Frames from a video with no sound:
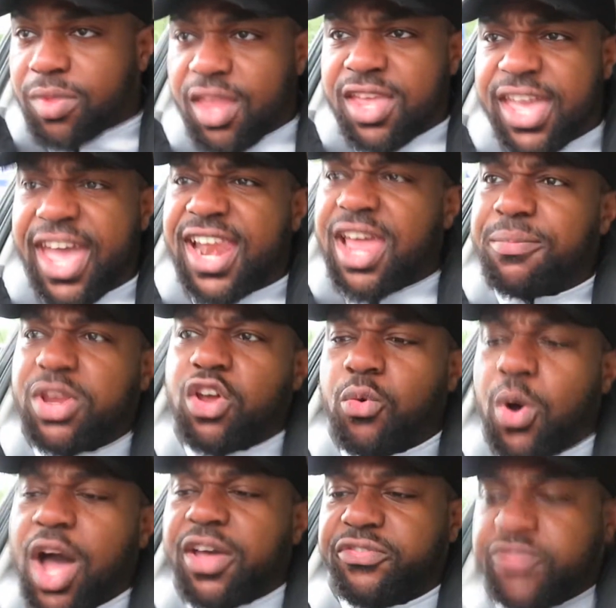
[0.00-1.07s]
yeah, let me know
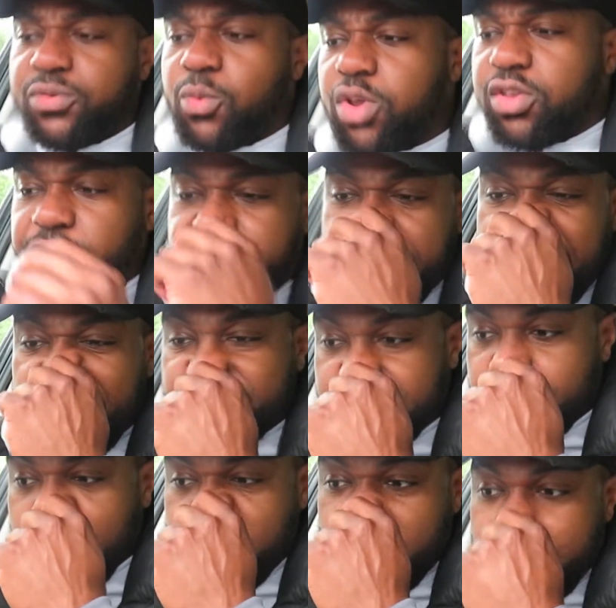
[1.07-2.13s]
what you think I
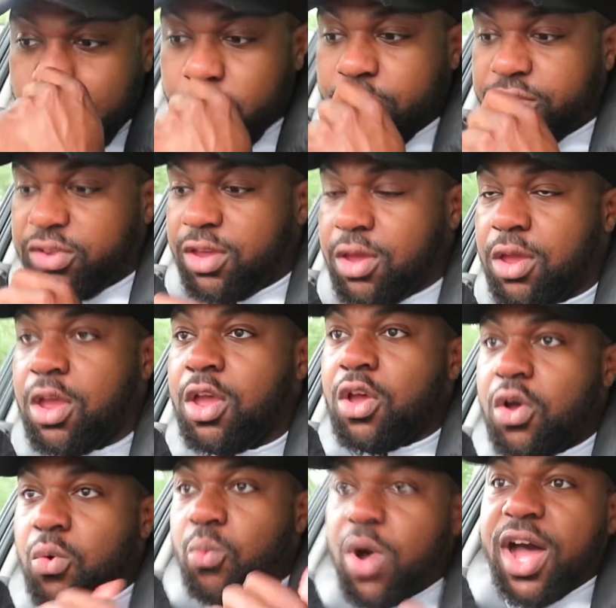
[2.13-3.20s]
should do in order to,
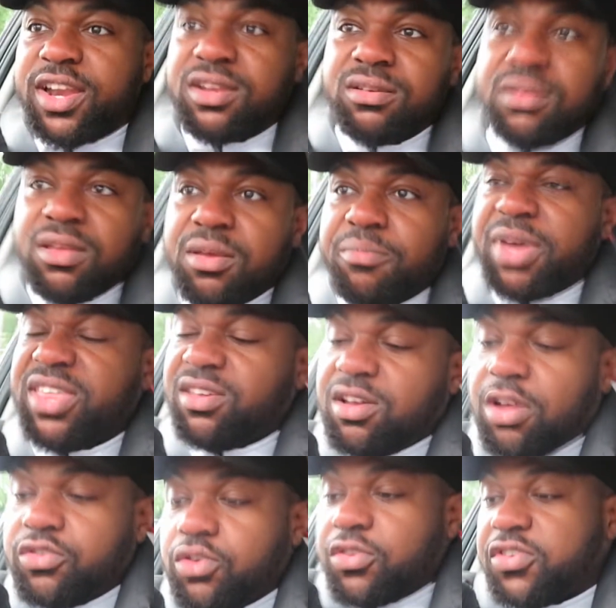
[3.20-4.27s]
one, make the
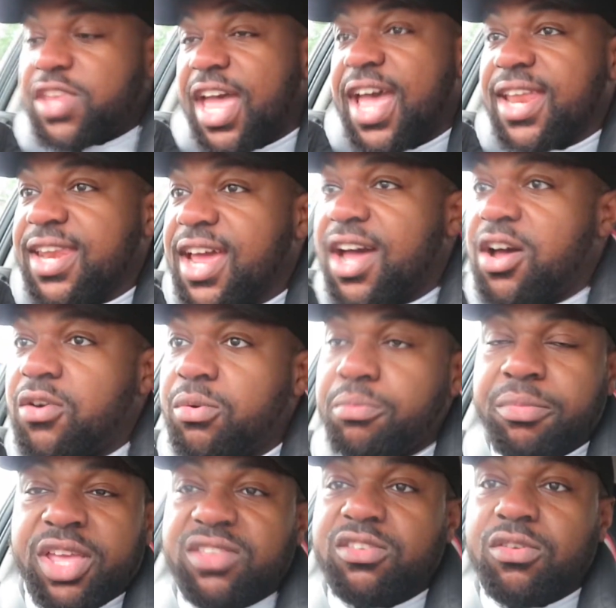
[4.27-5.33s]
car sort of stand out,
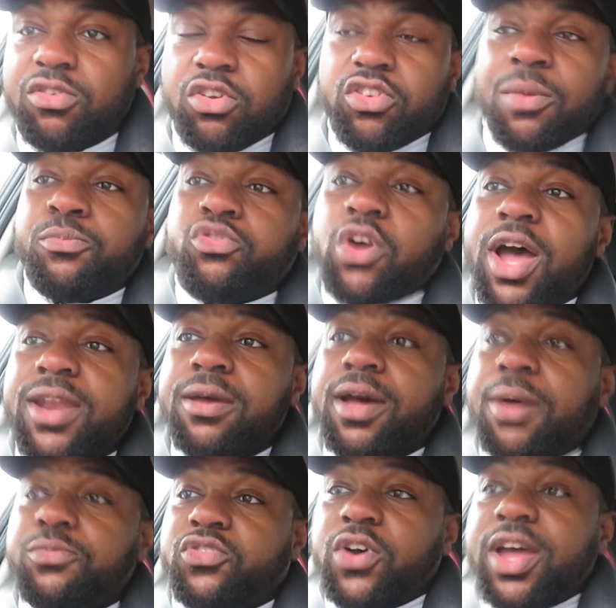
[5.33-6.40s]
because I'm trying
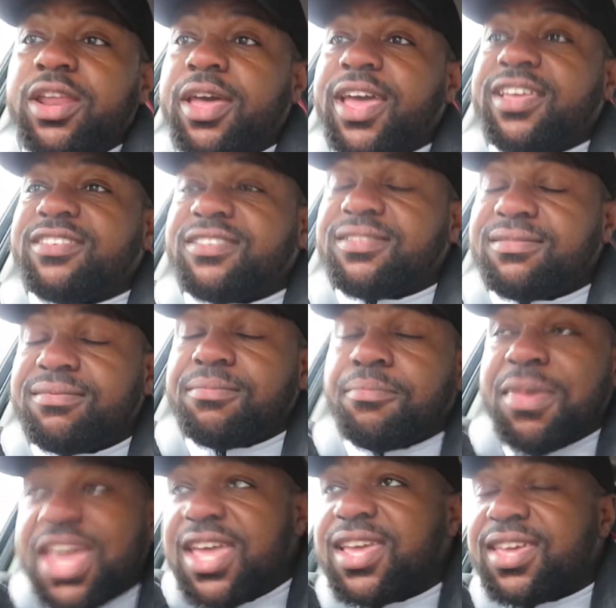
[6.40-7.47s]
to
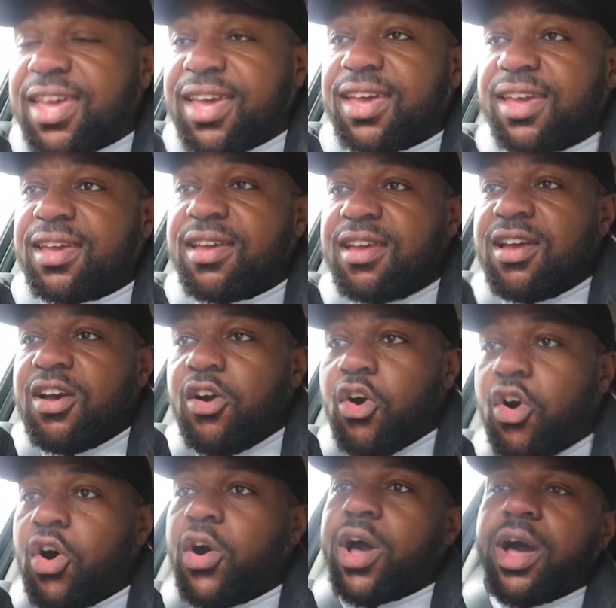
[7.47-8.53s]
make it,
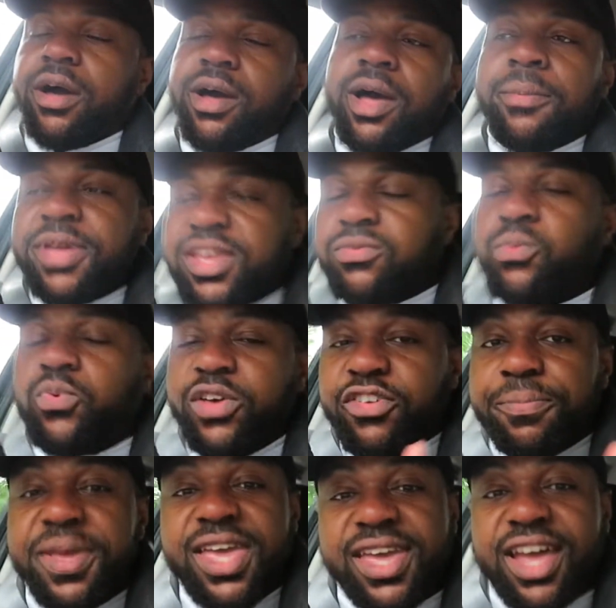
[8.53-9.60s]
or I mean, with
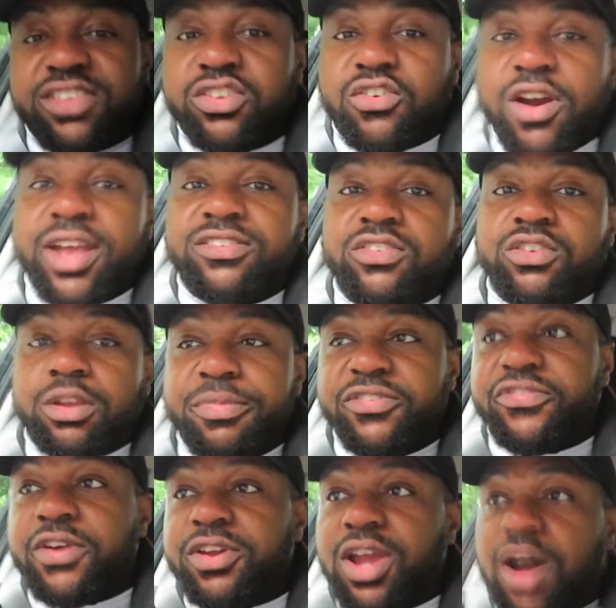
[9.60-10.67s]
it being categorized, it's going to be
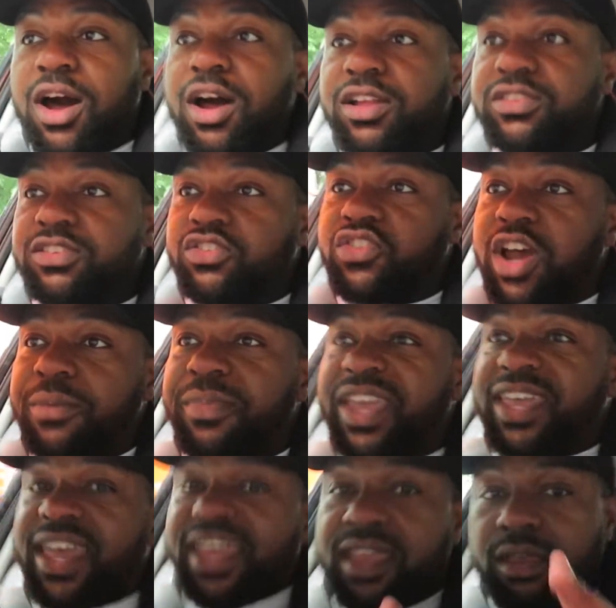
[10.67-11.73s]
very hard to try and
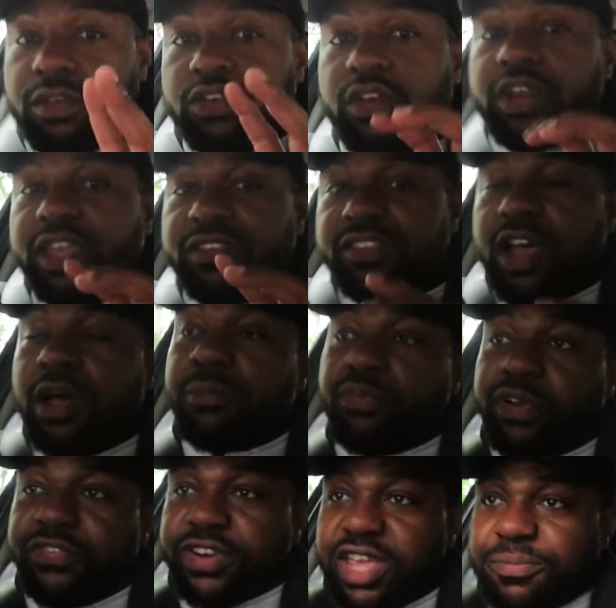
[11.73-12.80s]
make it a good
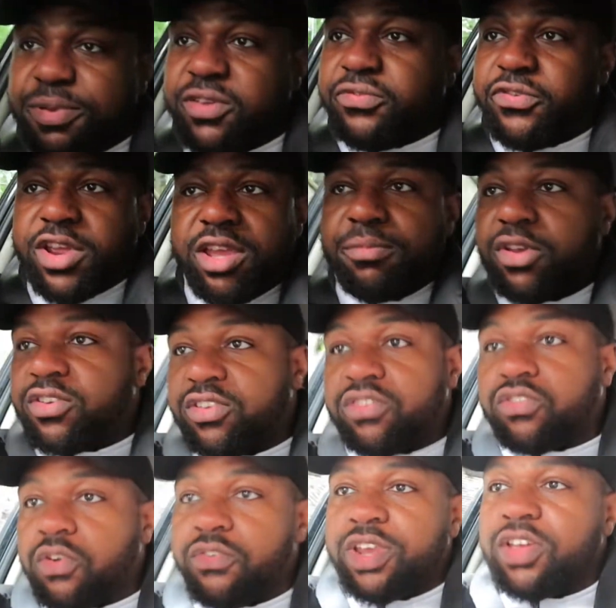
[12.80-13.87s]
example of an EP3 because
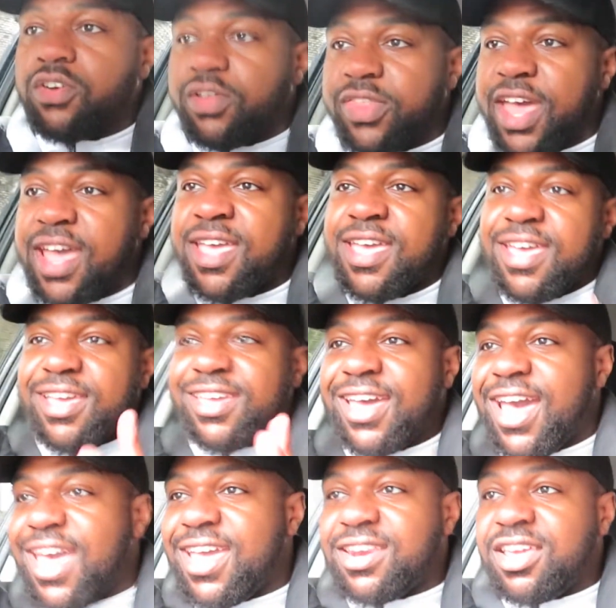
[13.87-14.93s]
it's already got that
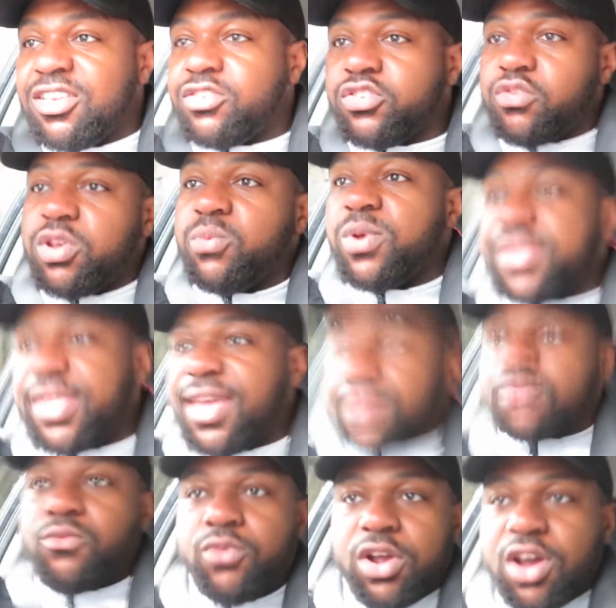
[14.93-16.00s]
Cat-N history with it,
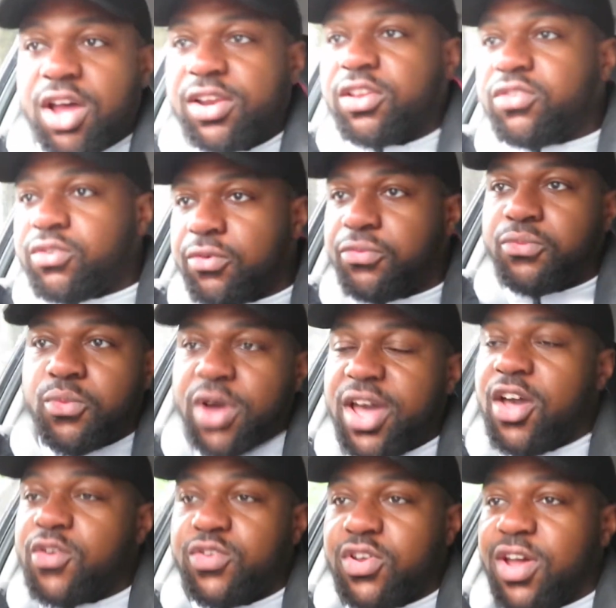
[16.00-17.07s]
regardless of what
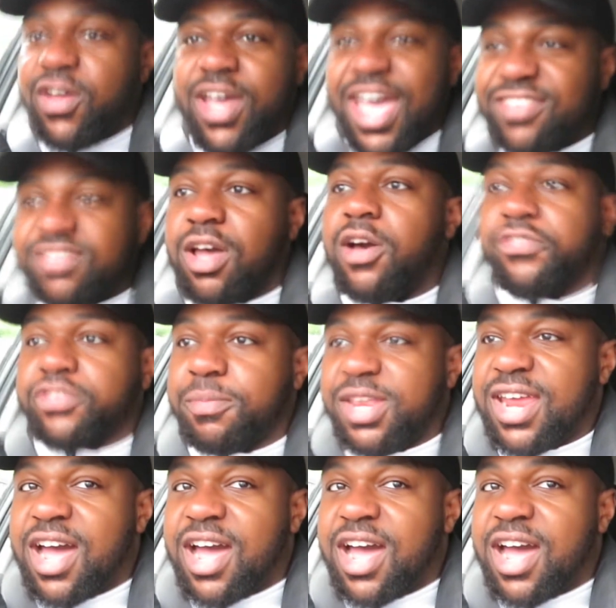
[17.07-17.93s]
owner has it after me.